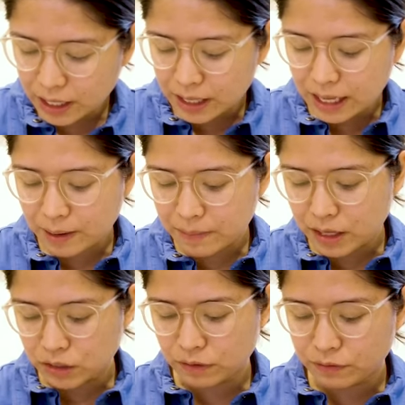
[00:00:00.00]
And that
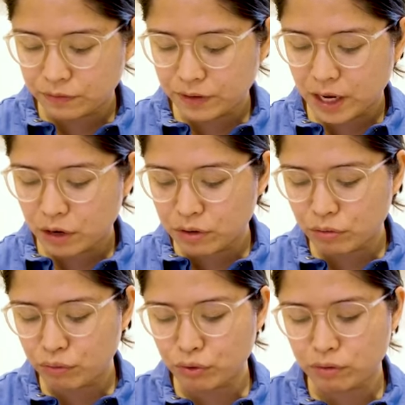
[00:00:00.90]
makes it very
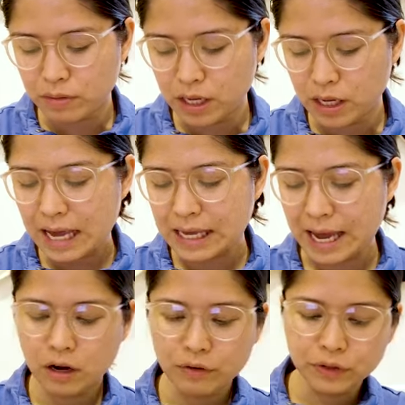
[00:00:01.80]
roomy. Again,
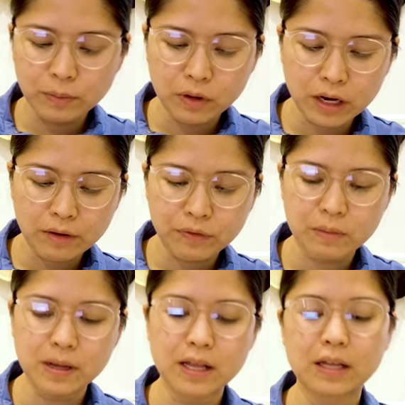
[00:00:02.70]
comfortable enough for
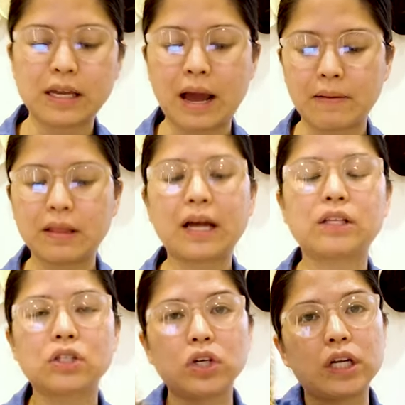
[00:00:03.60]
me that, yeah,
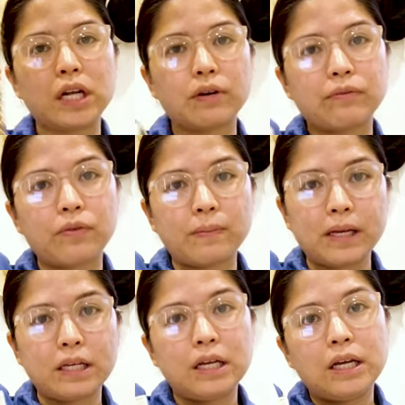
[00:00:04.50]
that's good for me.